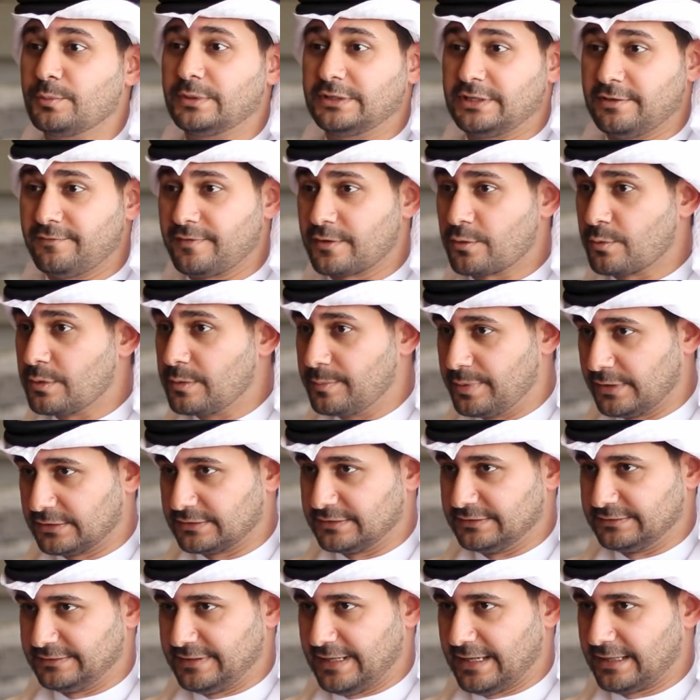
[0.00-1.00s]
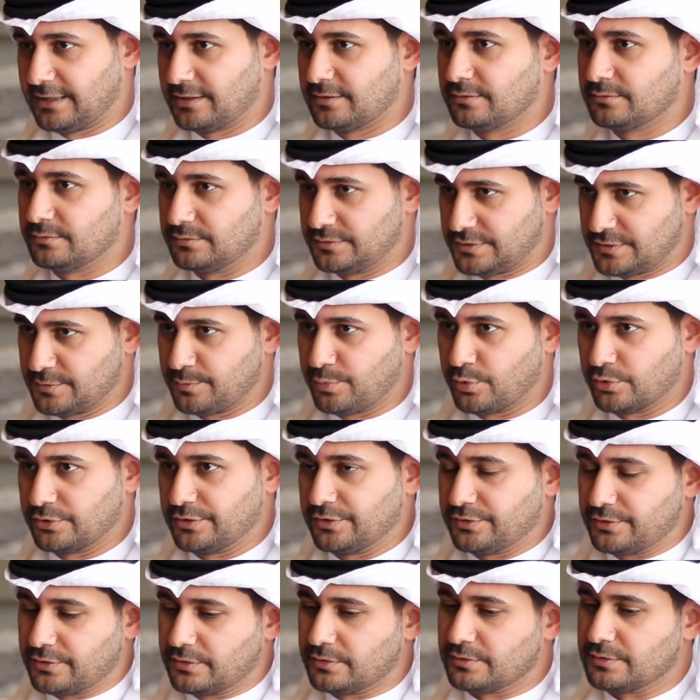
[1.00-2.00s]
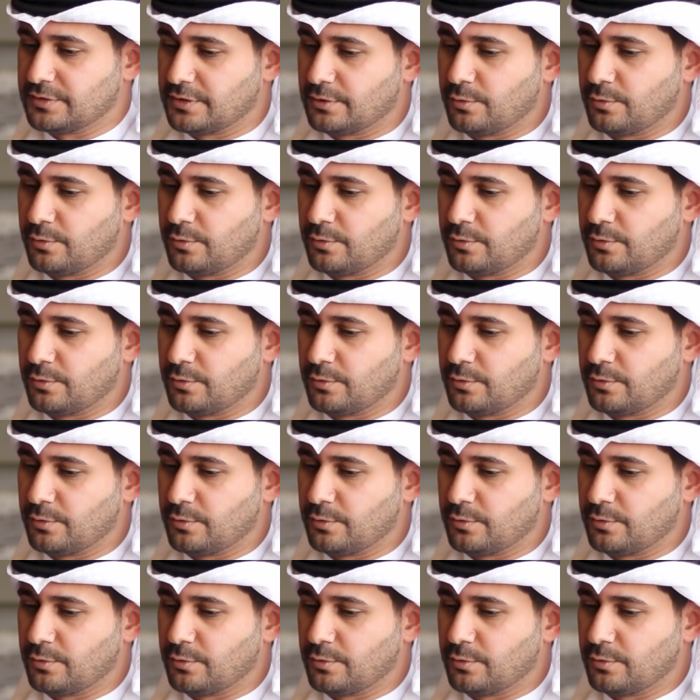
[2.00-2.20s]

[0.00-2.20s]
So whatever we built in tech, what's important to know,